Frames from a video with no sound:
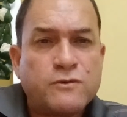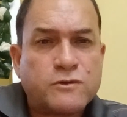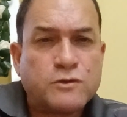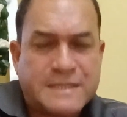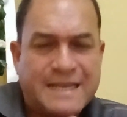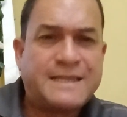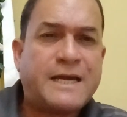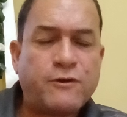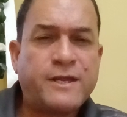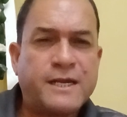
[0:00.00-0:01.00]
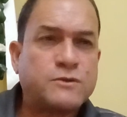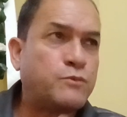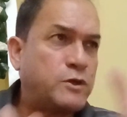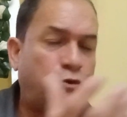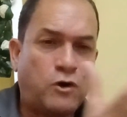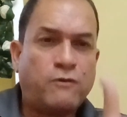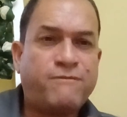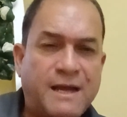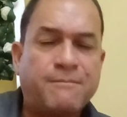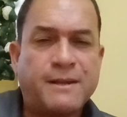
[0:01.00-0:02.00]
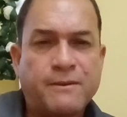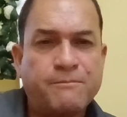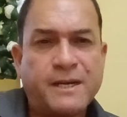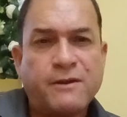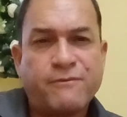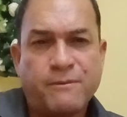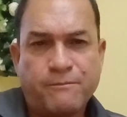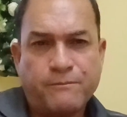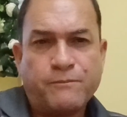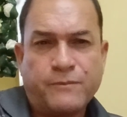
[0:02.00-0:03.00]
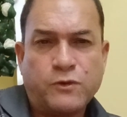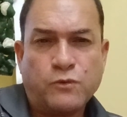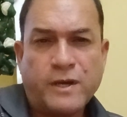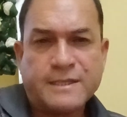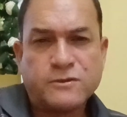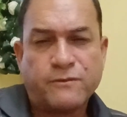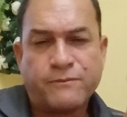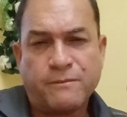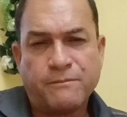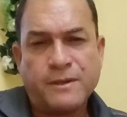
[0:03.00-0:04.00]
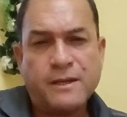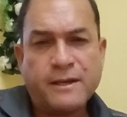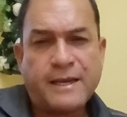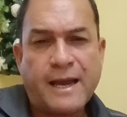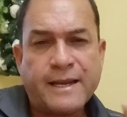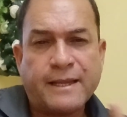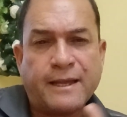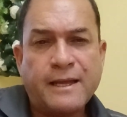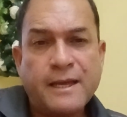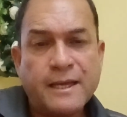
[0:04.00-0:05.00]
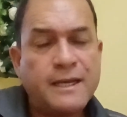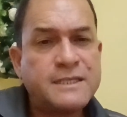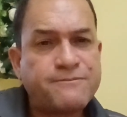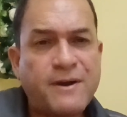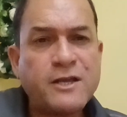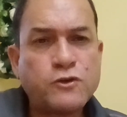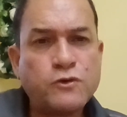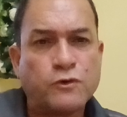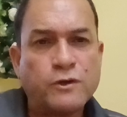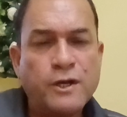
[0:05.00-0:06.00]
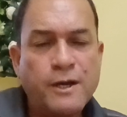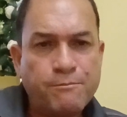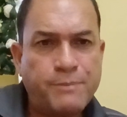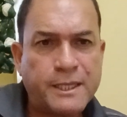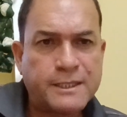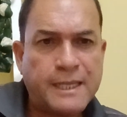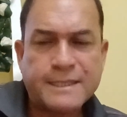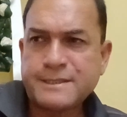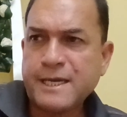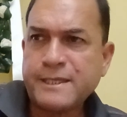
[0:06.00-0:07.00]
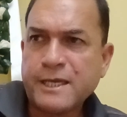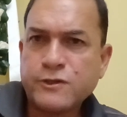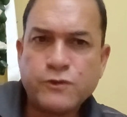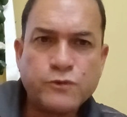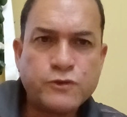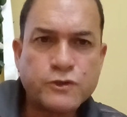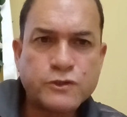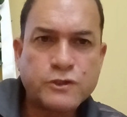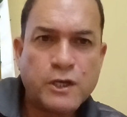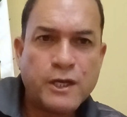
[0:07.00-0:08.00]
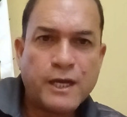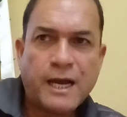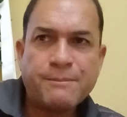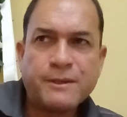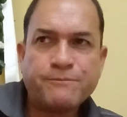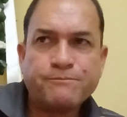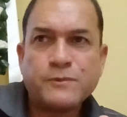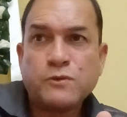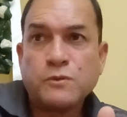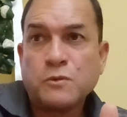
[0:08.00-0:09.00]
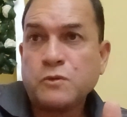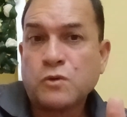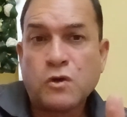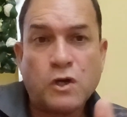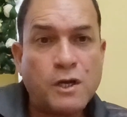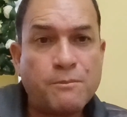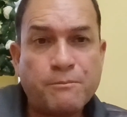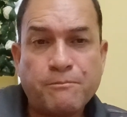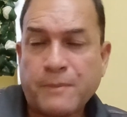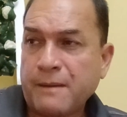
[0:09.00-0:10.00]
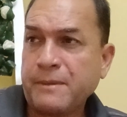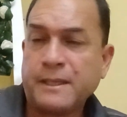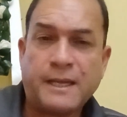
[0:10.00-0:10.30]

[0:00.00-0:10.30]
to settle down here with your whole family, bringing from U.S. or from Canada, it's fine too. But let's say that you just, I mean, you come, I mean,